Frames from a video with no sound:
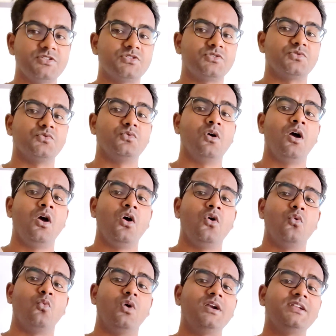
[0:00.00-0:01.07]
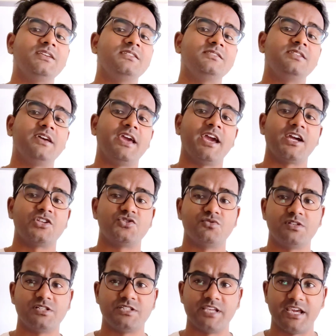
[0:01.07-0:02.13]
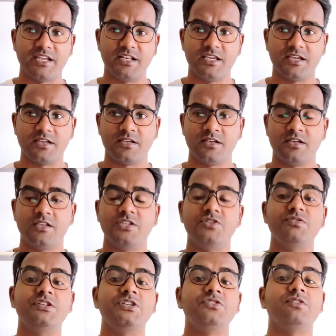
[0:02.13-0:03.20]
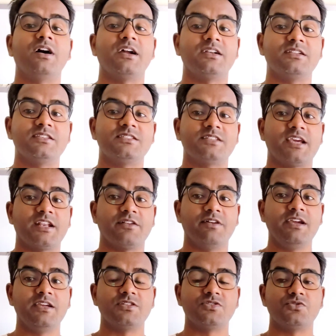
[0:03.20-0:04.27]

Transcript: So what is the actual technique you need to understand, right?